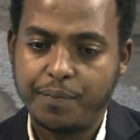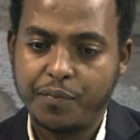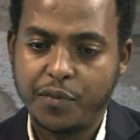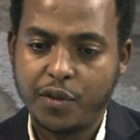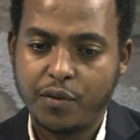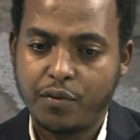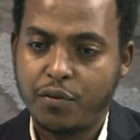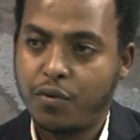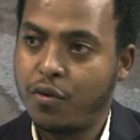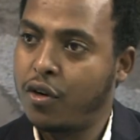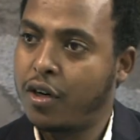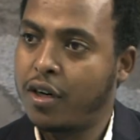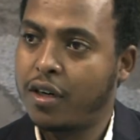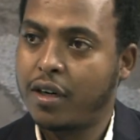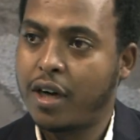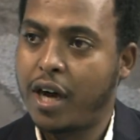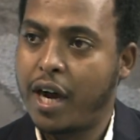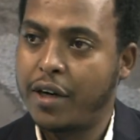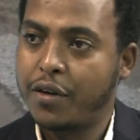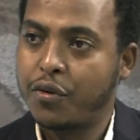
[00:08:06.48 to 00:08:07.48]

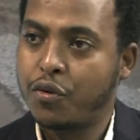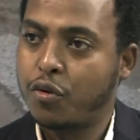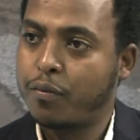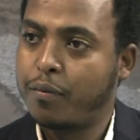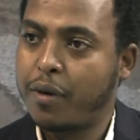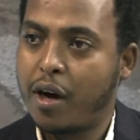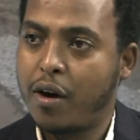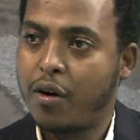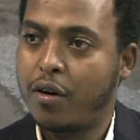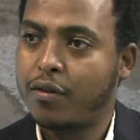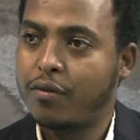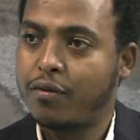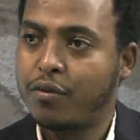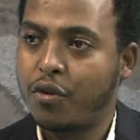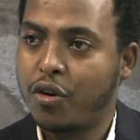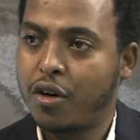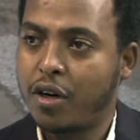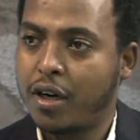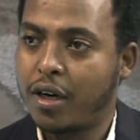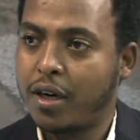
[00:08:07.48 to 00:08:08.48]
for hydropower,
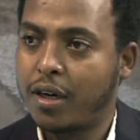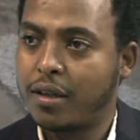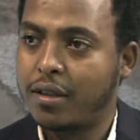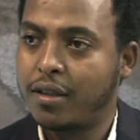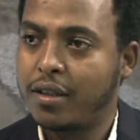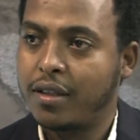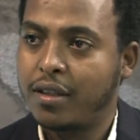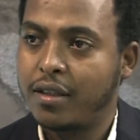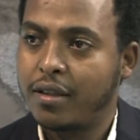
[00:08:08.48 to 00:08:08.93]
for